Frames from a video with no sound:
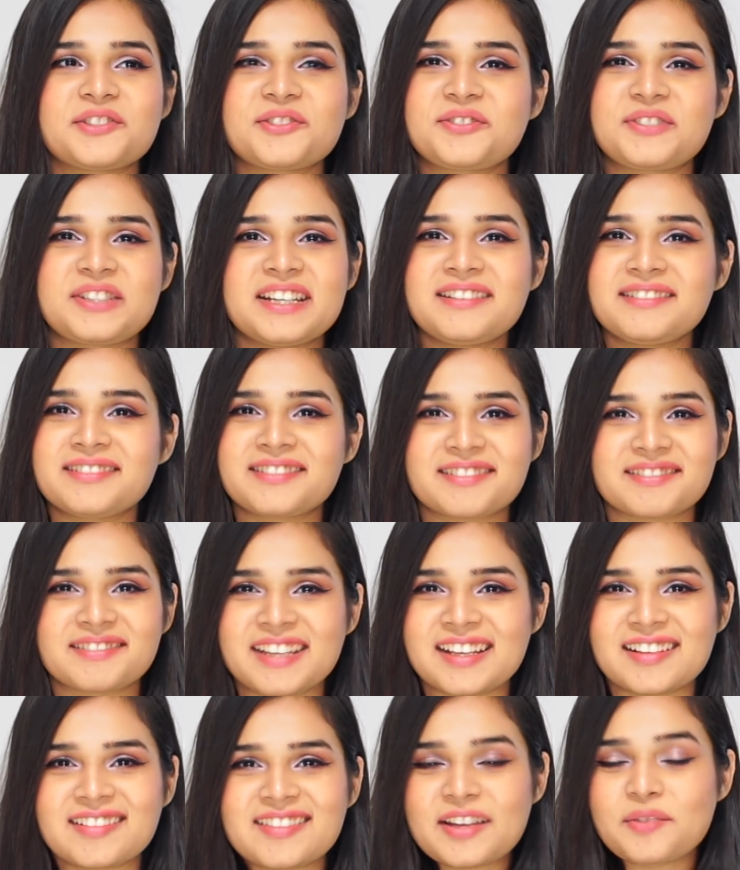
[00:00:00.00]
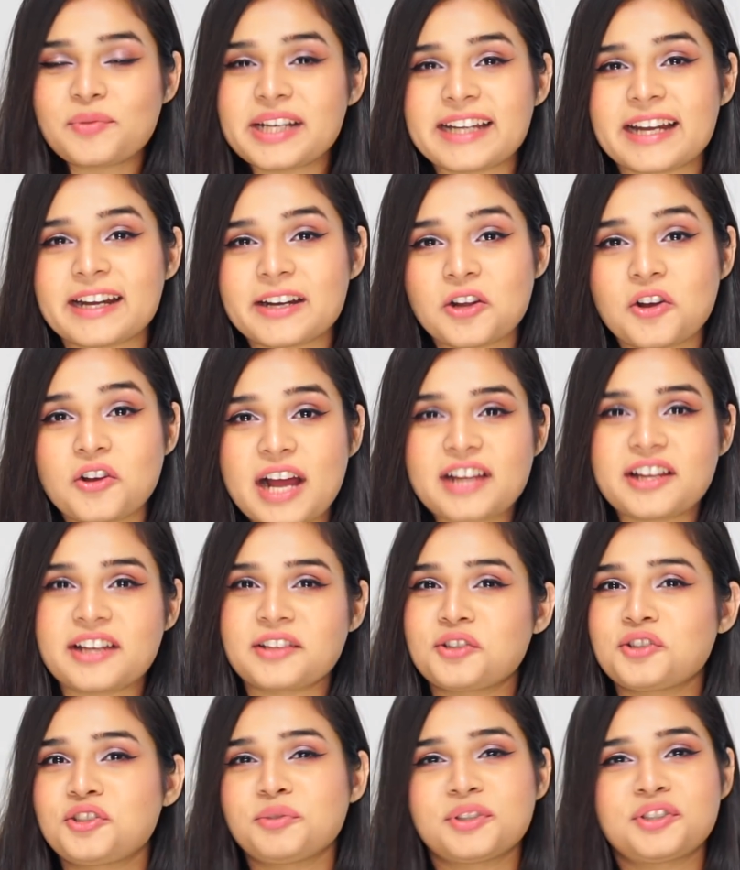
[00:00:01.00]
didn't think that we'll get along. I
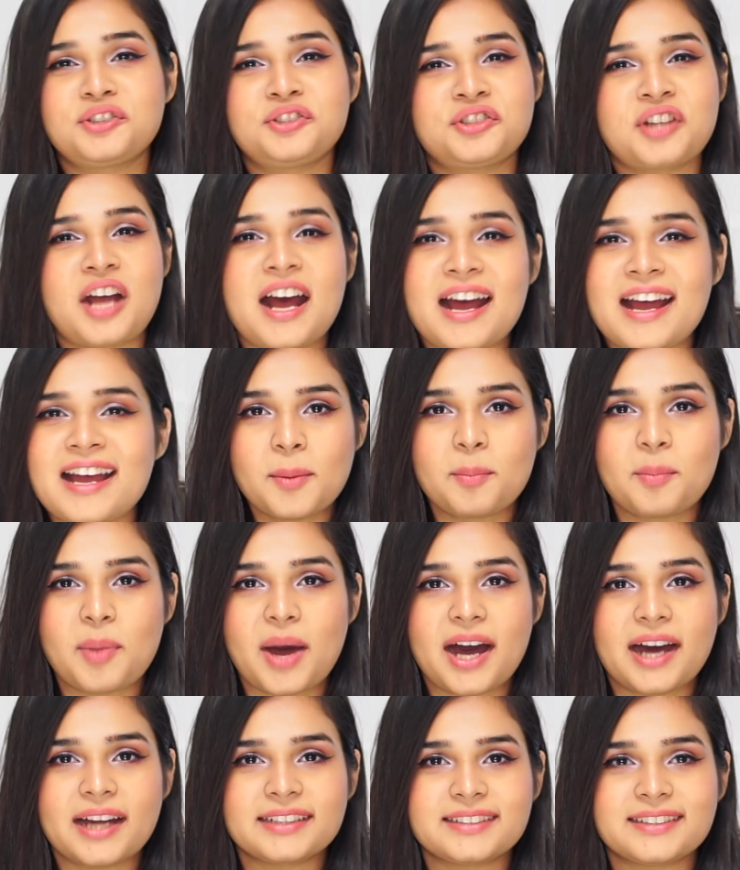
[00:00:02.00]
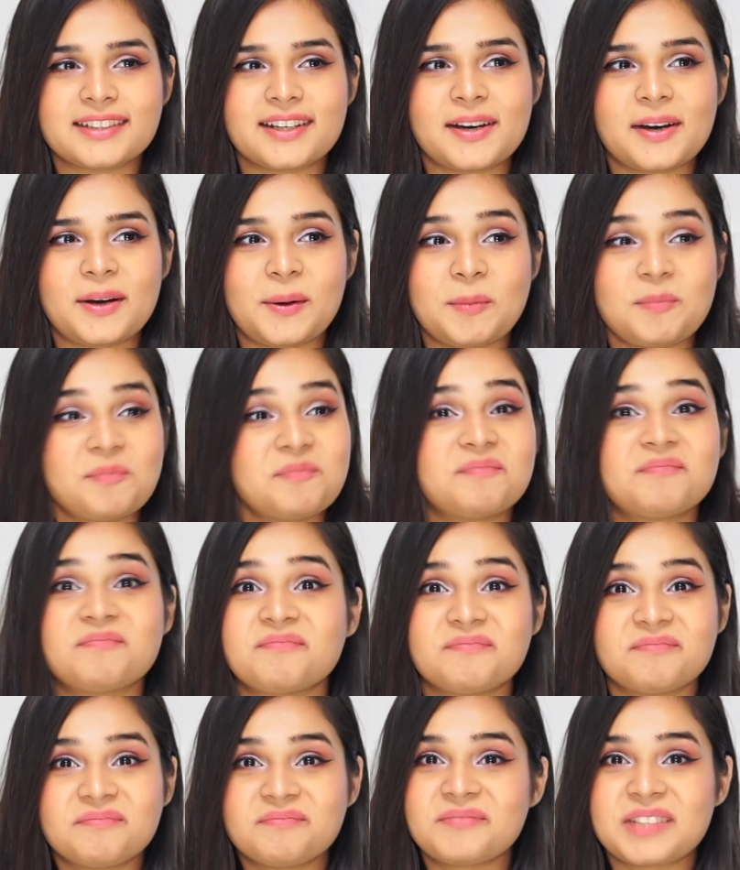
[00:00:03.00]
thought she was shy, but
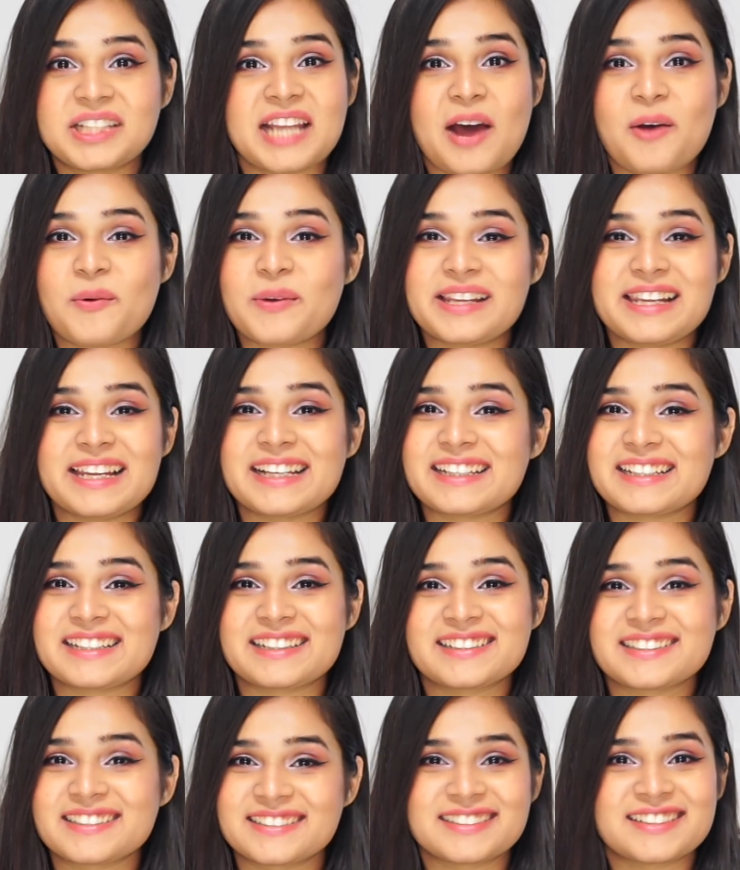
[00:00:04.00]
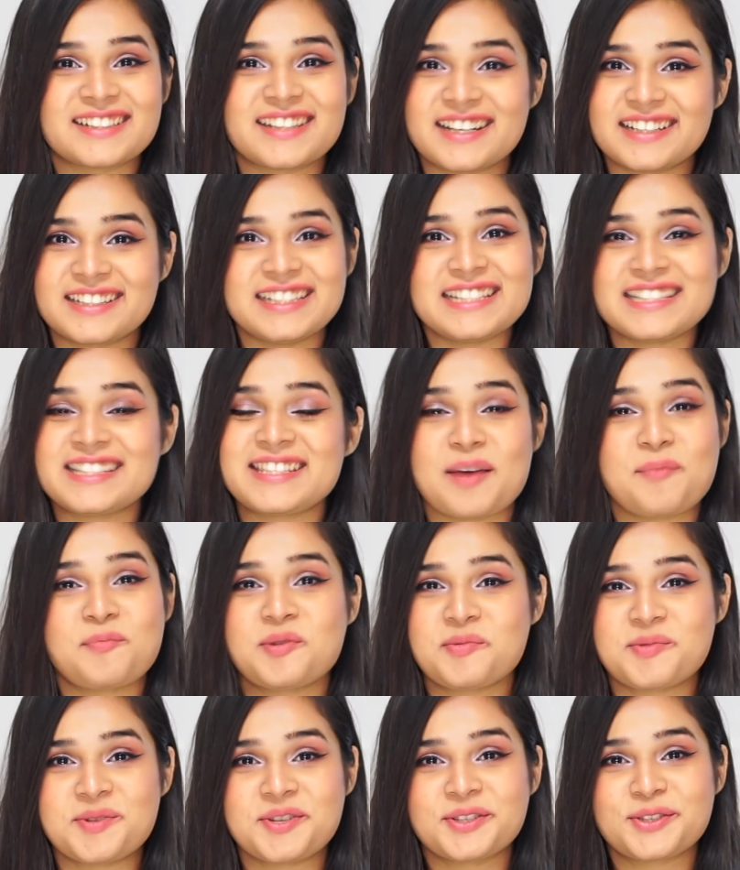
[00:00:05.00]
now we're like
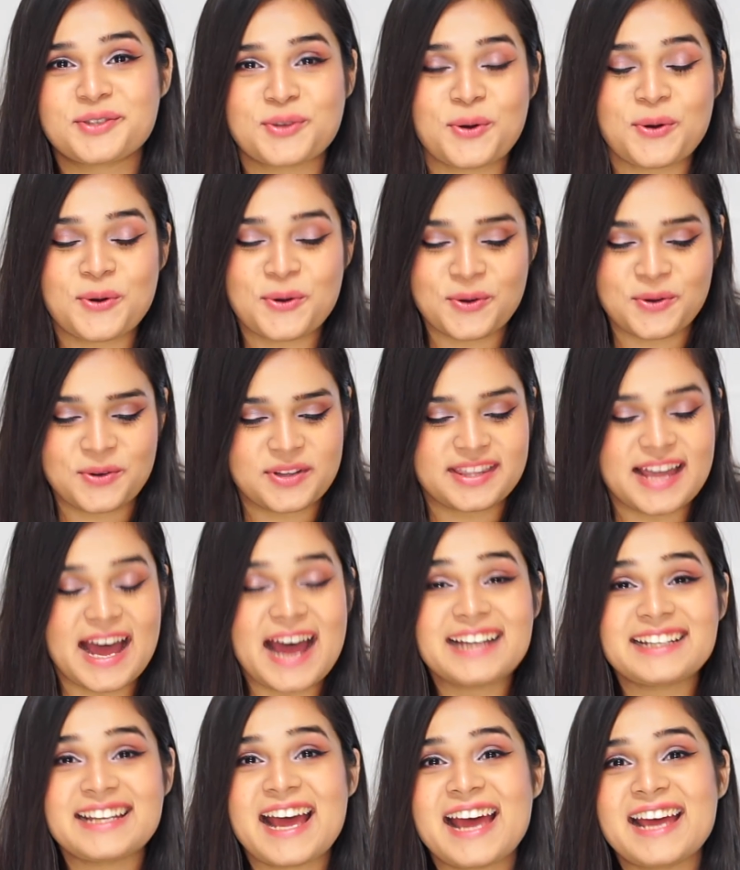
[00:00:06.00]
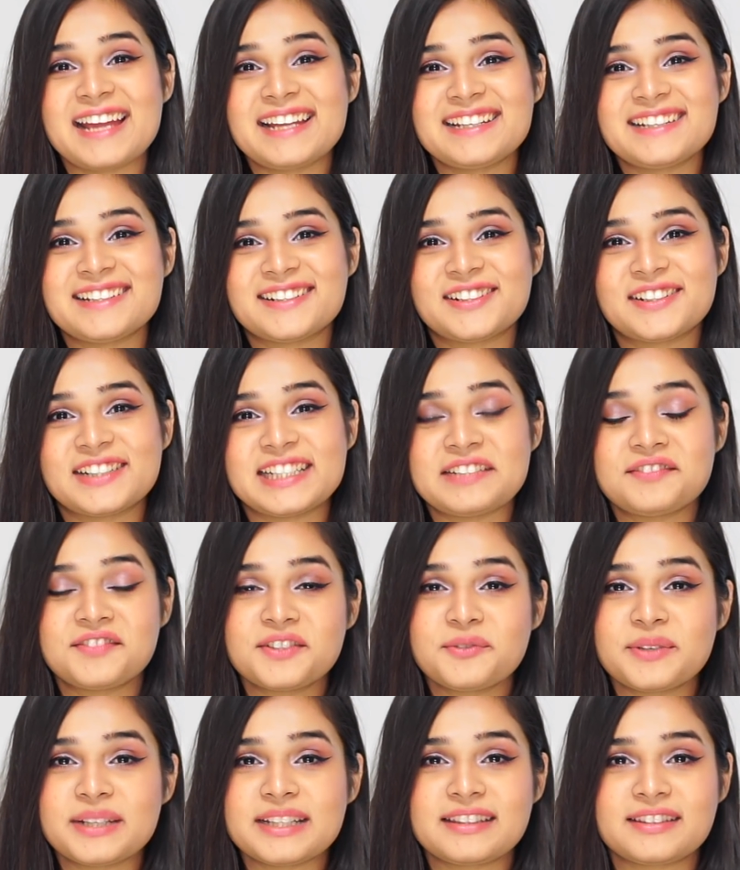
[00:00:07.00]
inseparable. So that, and
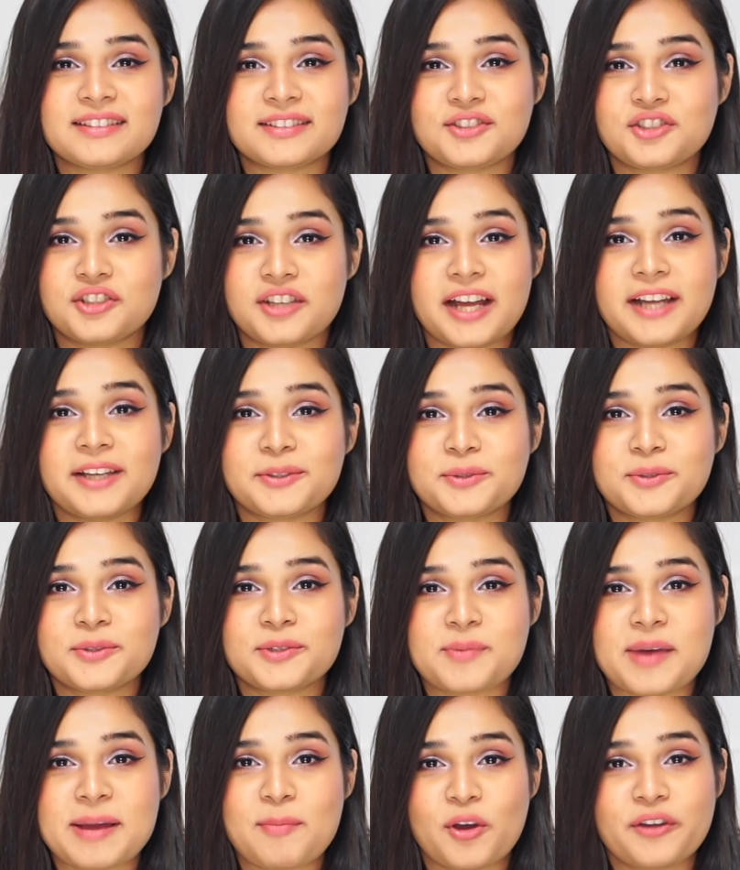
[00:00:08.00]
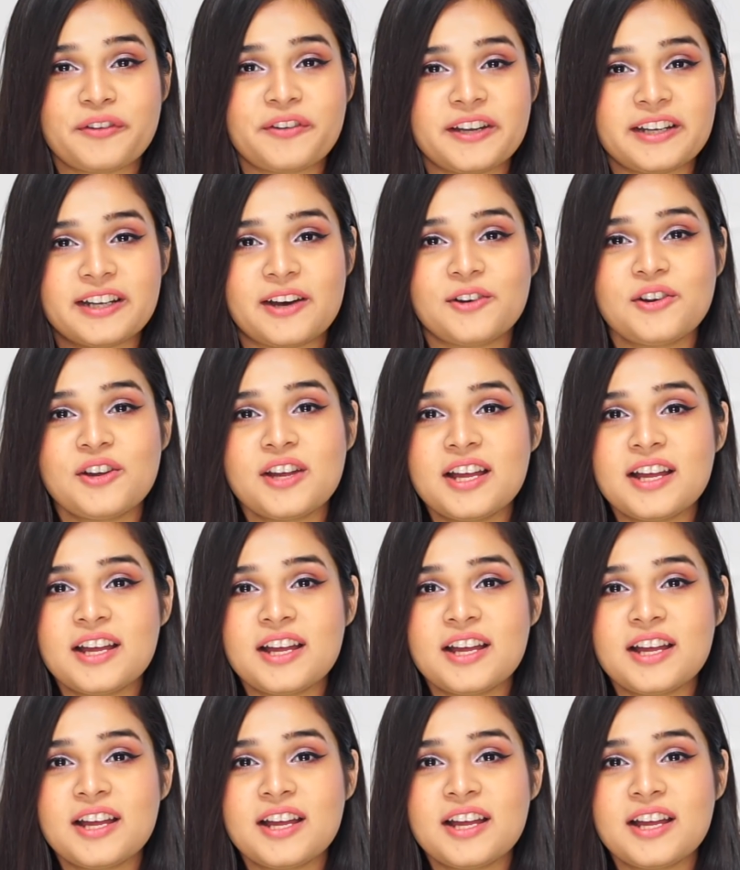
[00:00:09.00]
even with Chirayu, who's my boyfriend now,